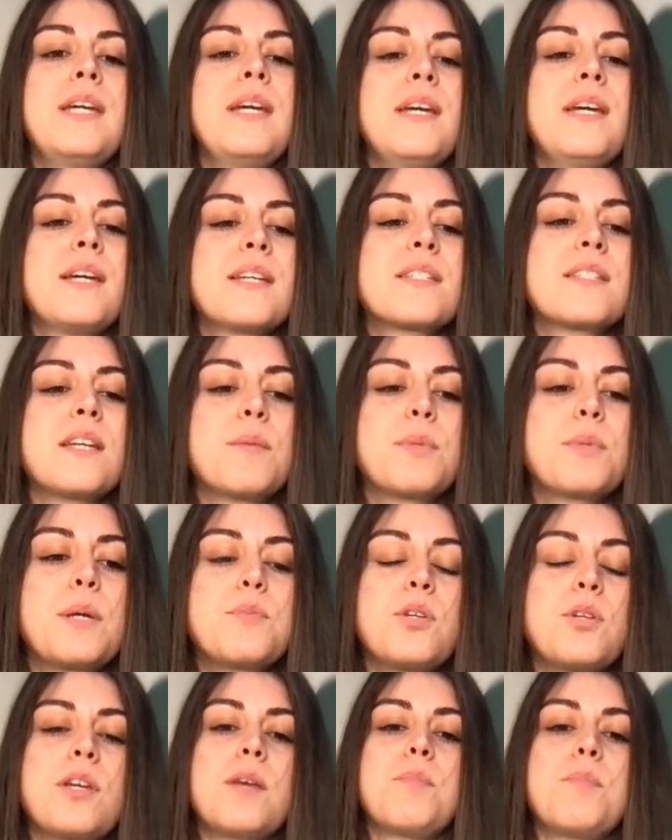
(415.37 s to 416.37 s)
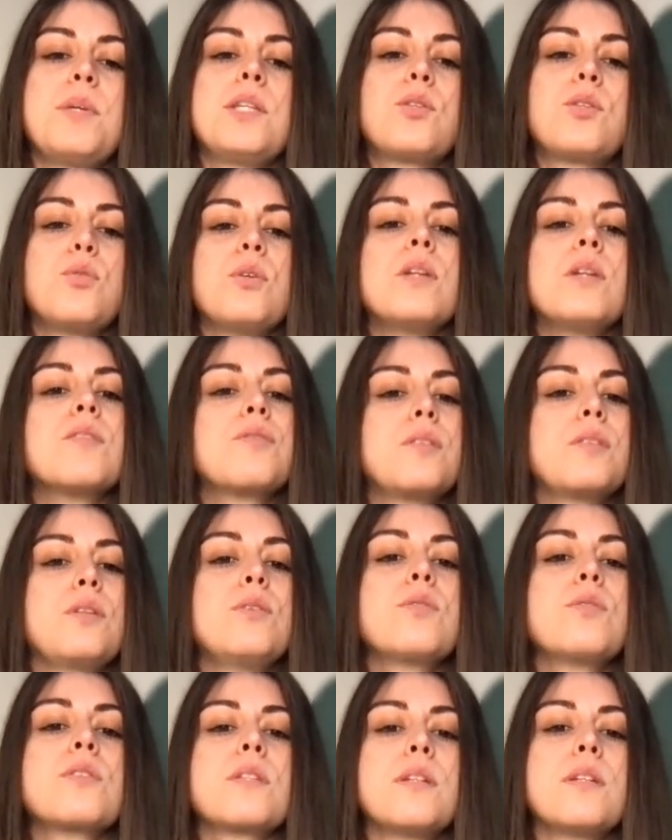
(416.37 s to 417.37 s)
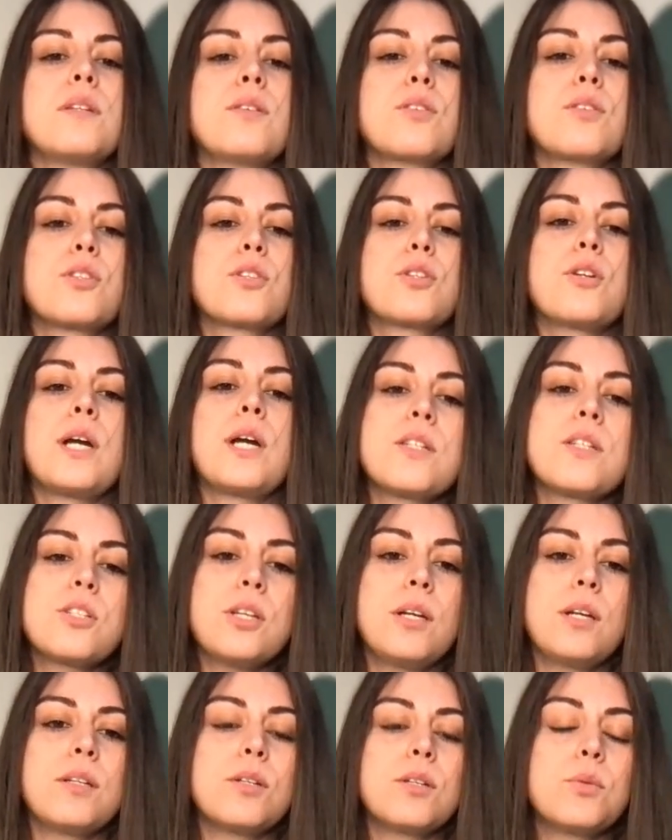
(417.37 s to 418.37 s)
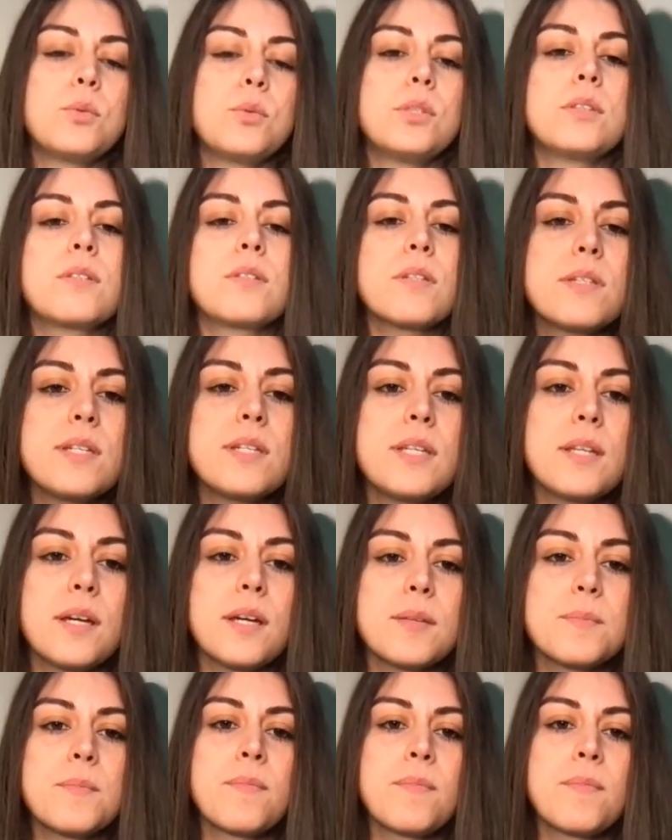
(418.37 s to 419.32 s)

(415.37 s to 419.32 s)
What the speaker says: Sometimes you can be too infused in your strategy and your world to see that.